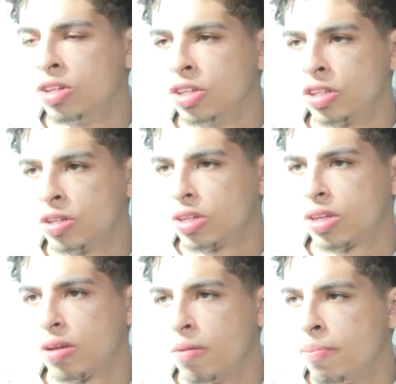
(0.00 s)
Just
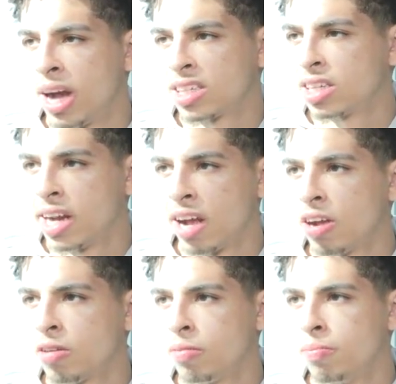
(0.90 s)
bossing
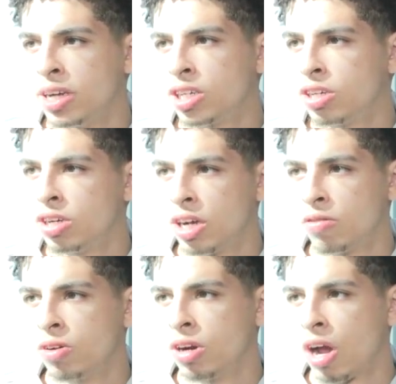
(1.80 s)
out, make sure that
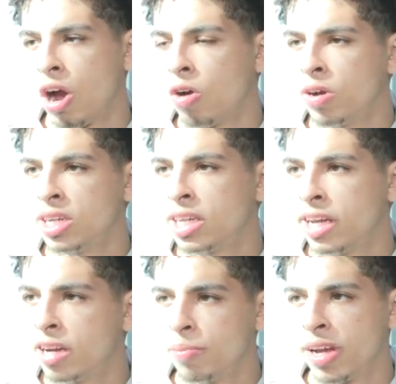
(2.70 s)
we're always
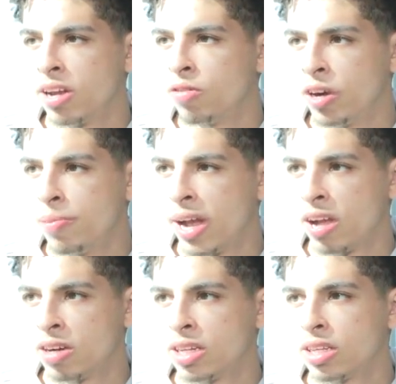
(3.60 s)
hitting the man,
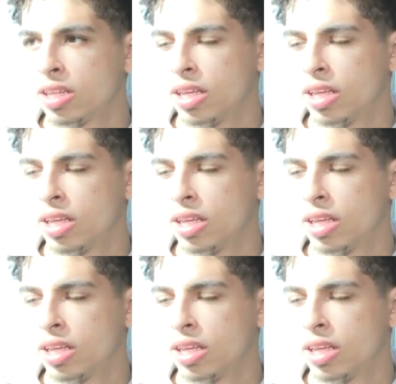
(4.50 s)
rebounding,